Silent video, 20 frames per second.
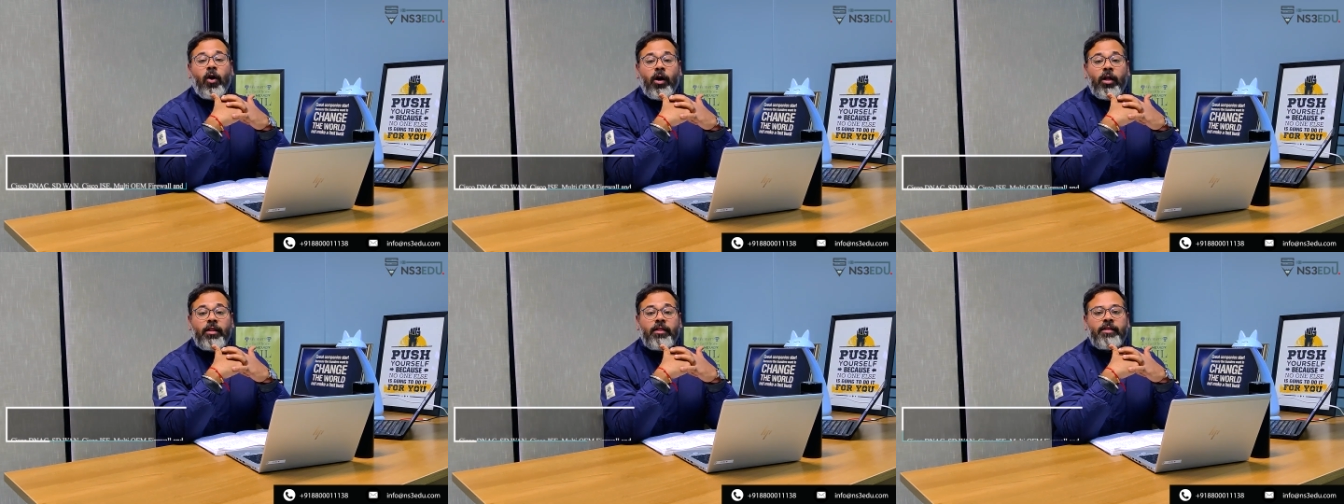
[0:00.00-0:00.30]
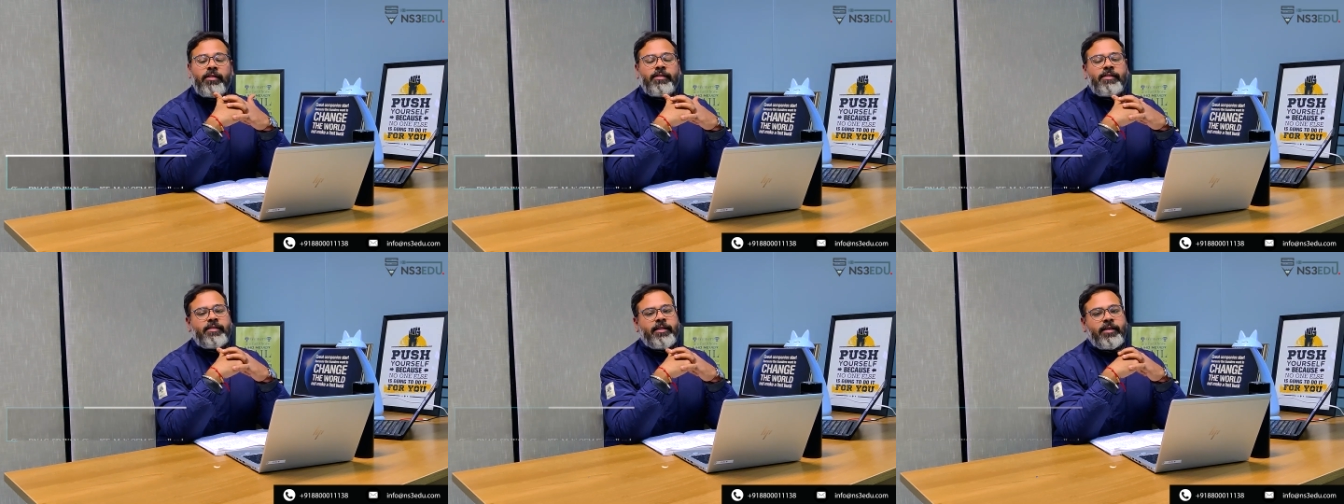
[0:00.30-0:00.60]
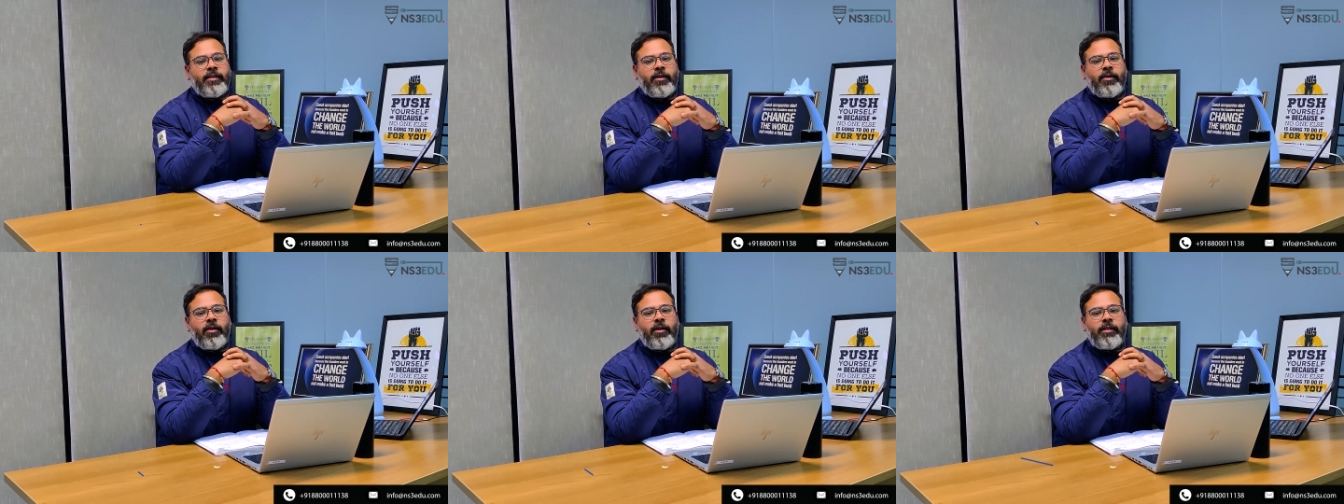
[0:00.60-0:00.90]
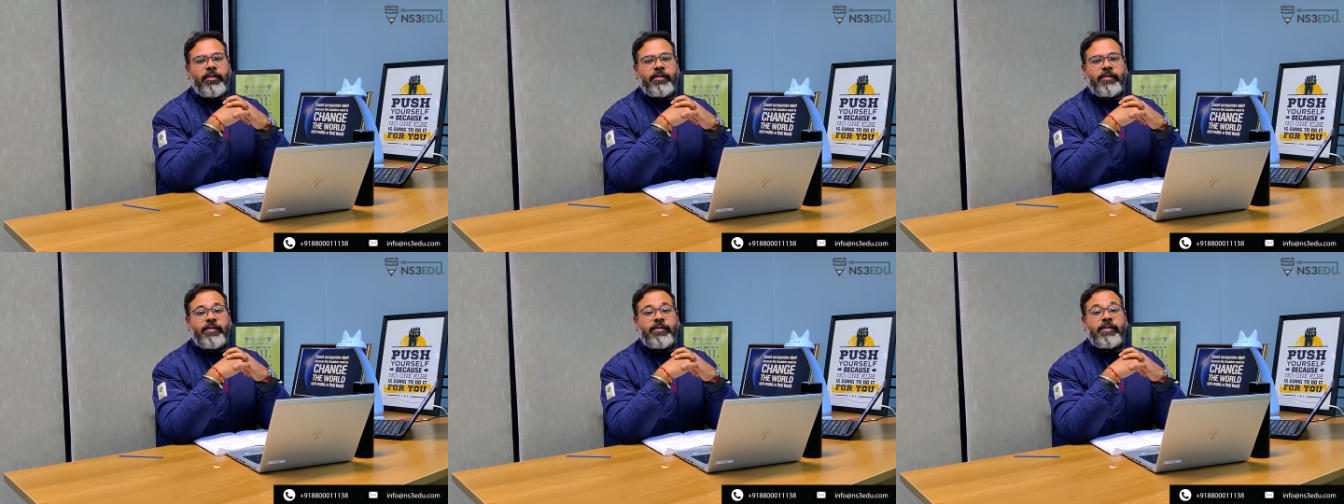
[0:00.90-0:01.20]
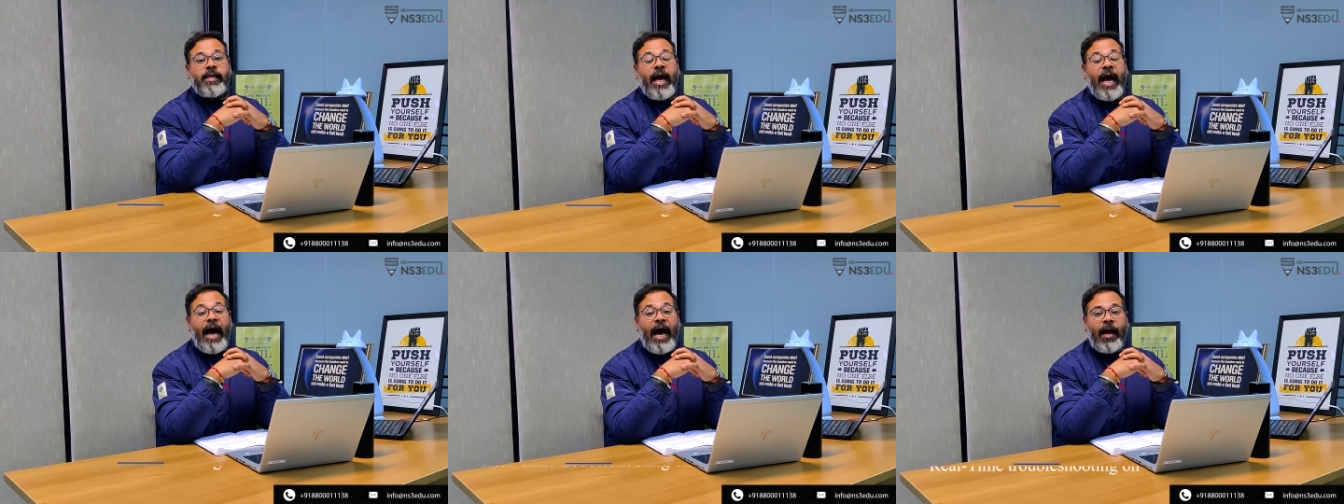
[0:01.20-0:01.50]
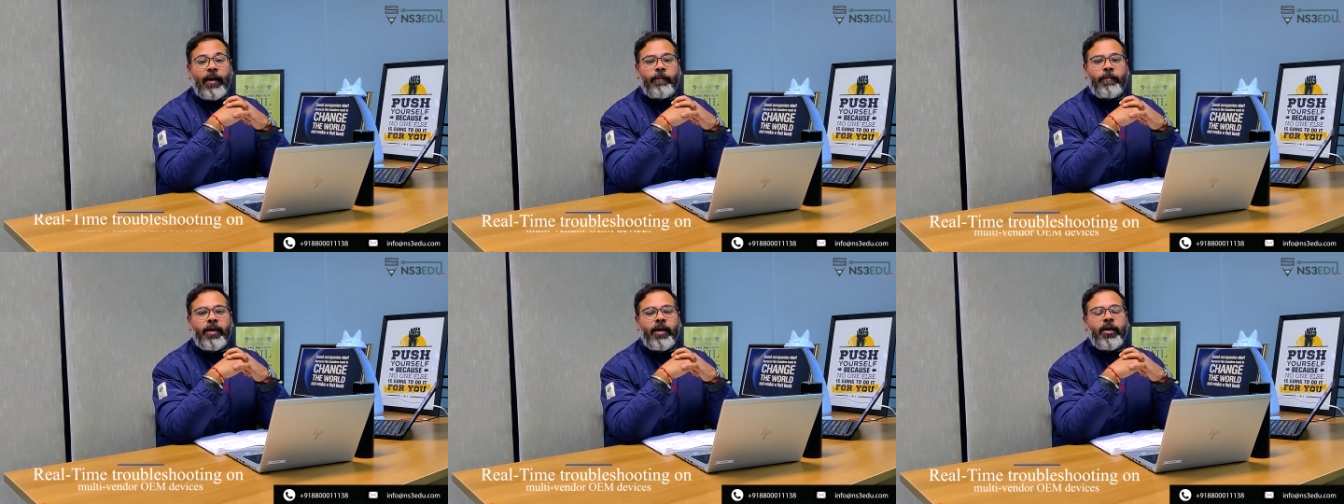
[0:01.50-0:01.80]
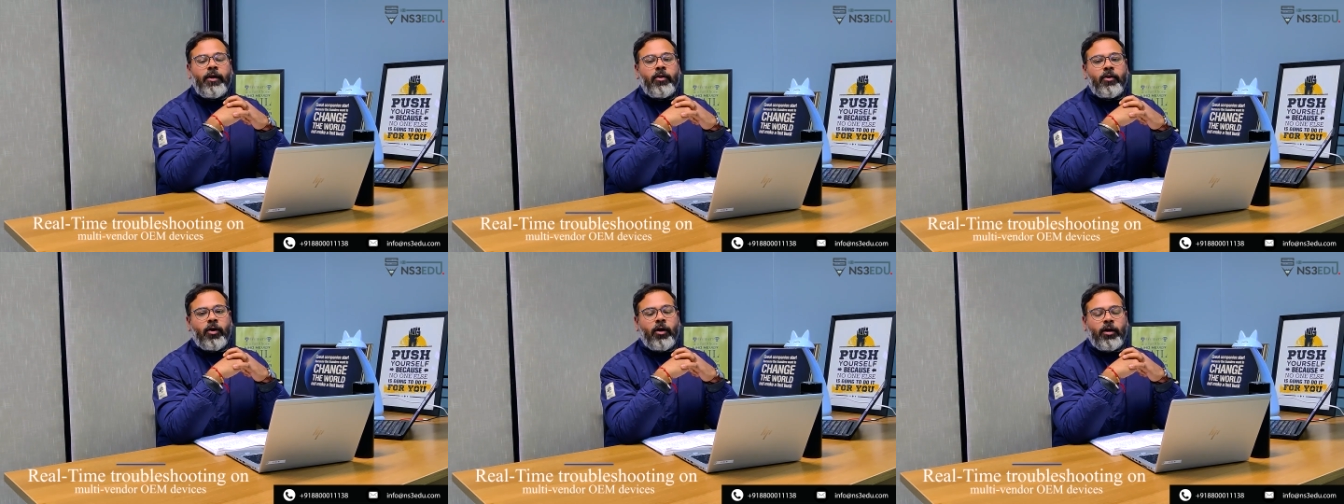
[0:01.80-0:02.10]
all these technologies are
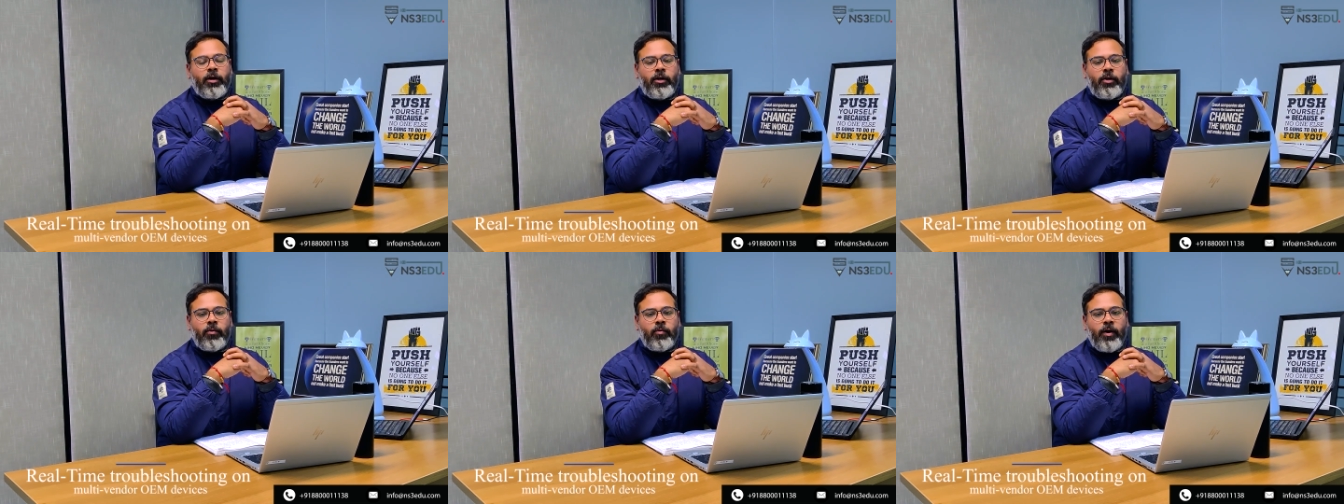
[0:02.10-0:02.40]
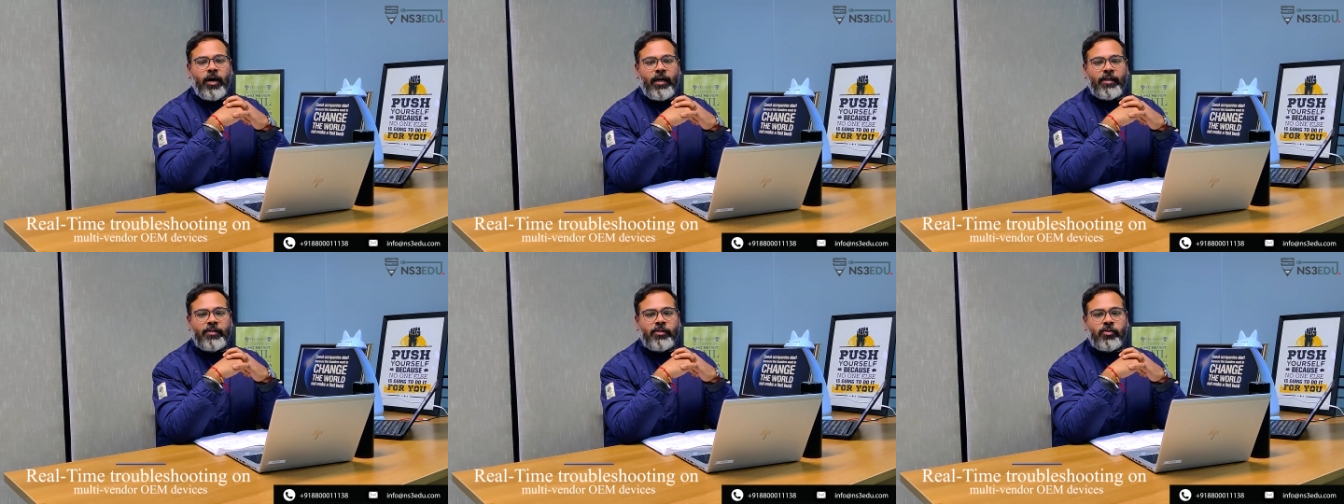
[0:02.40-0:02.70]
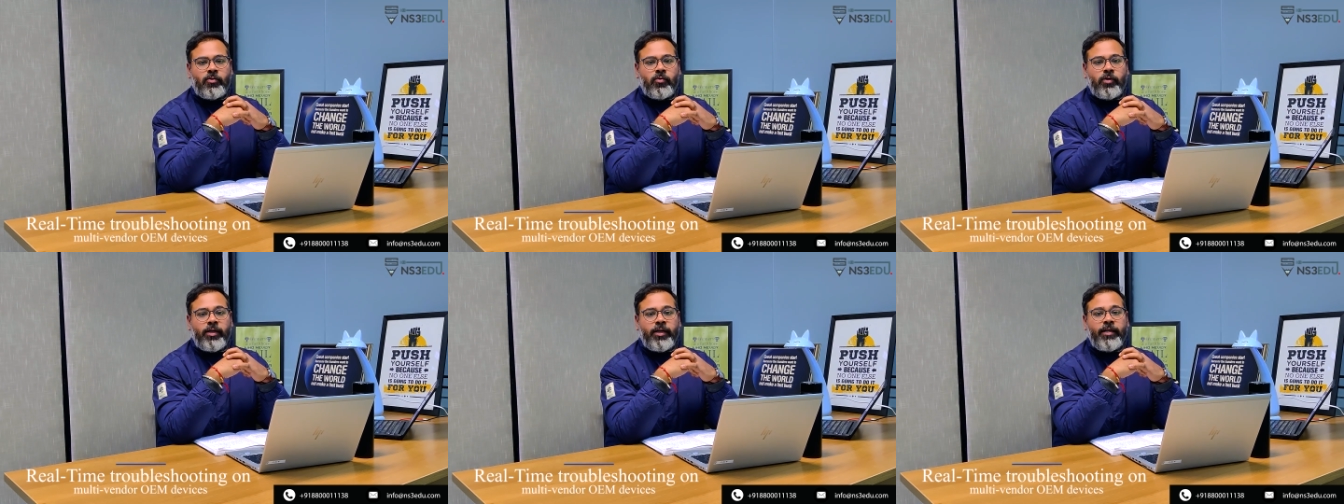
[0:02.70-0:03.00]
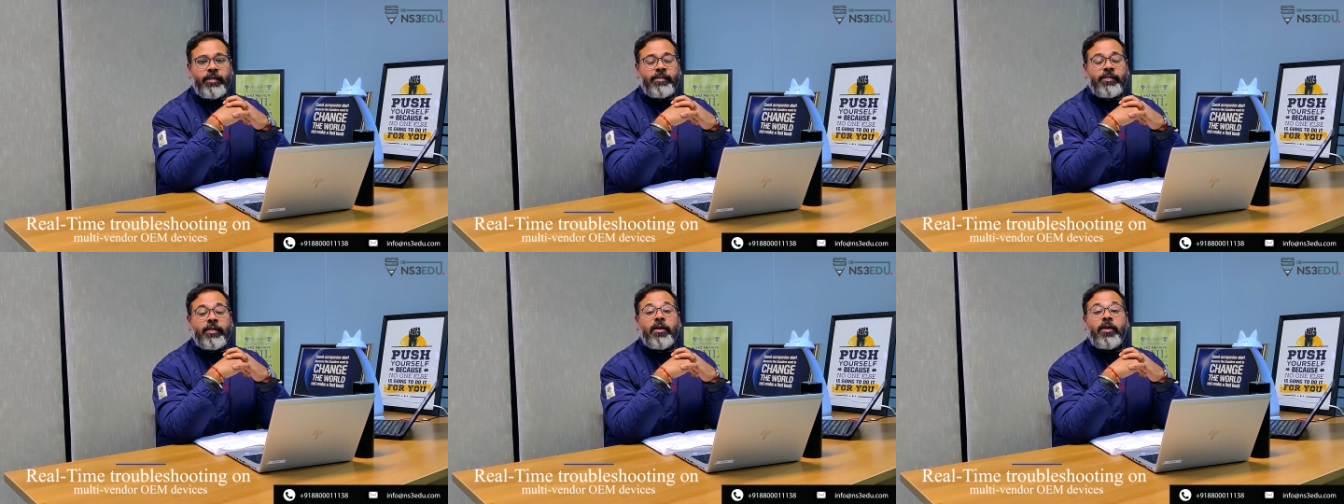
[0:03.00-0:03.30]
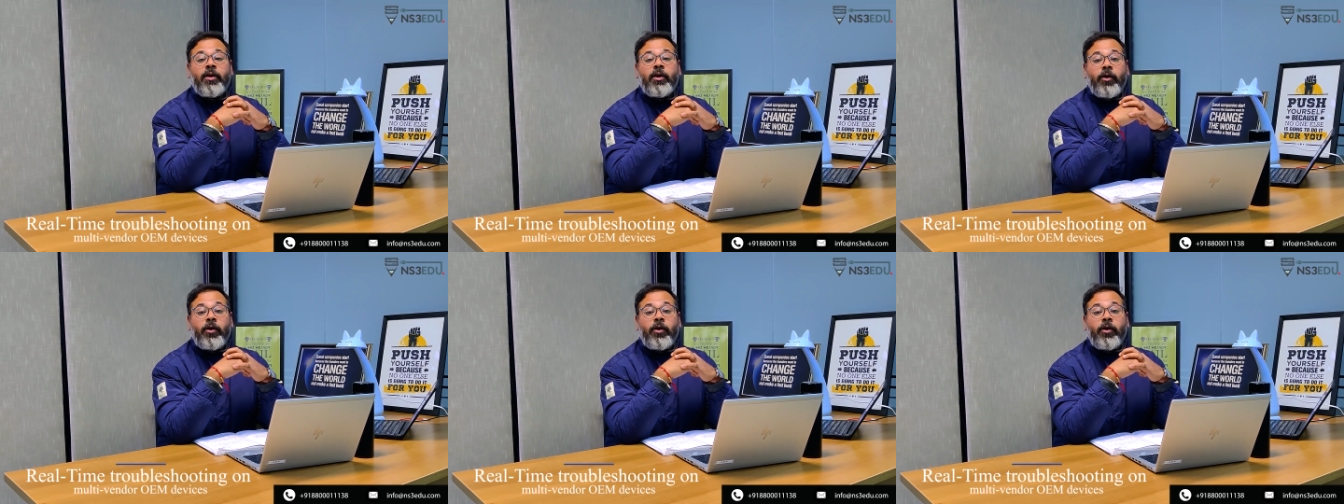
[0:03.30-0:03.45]
being taught to our students,